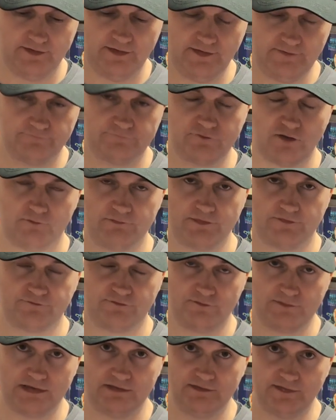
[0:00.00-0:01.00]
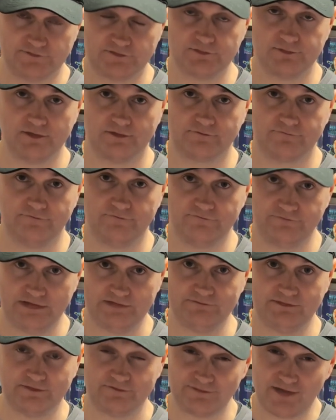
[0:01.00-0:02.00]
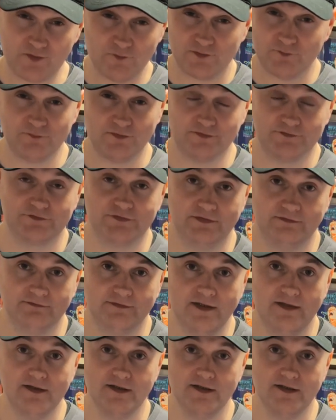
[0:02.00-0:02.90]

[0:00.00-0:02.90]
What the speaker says: his copy through my letterbox this evening because I want to watch it.